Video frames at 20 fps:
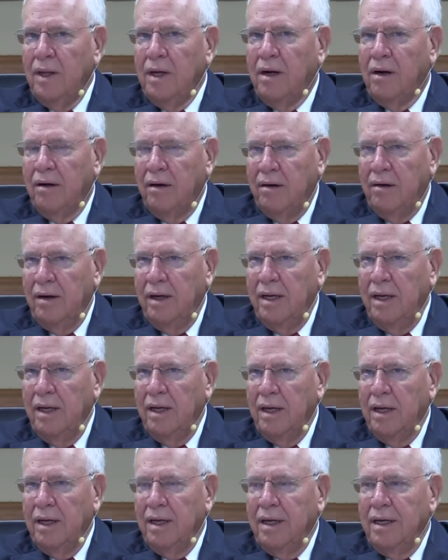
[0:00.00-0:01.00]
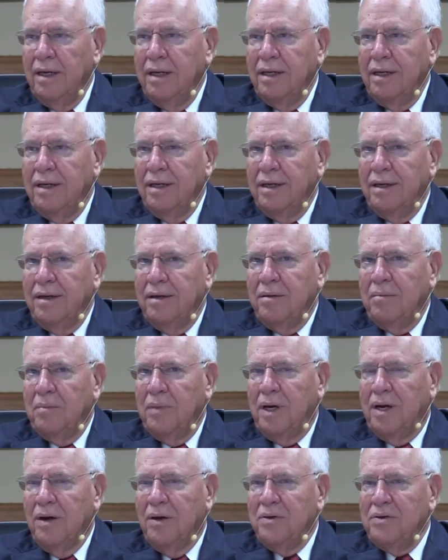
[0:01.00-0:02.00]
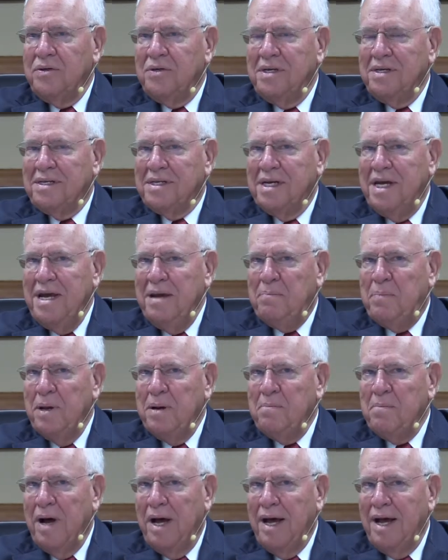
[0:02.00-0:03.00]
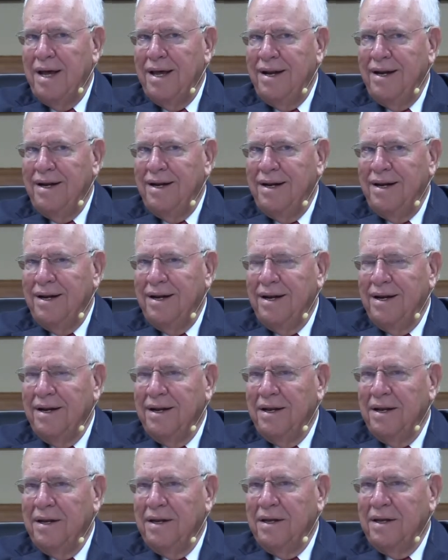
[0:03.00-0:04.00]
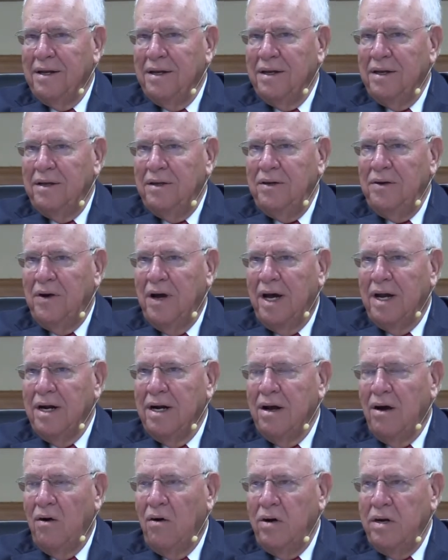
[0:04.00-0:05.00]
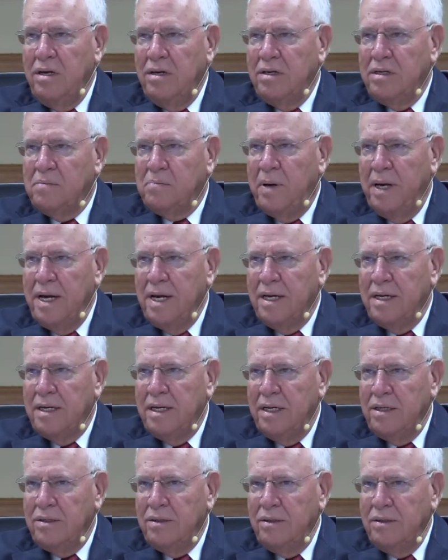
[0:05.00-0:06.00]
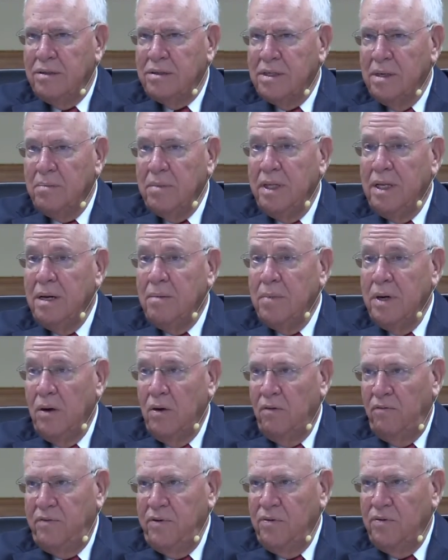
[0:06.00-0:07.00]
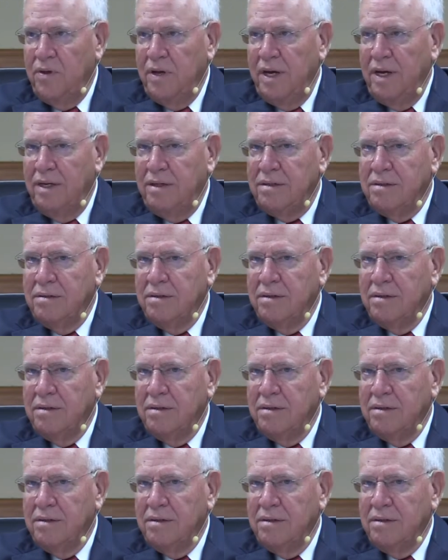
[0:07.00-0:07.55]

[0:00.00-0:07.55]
clearly, because just keep in mind, you got an audience paying attention. Some of them know a few things.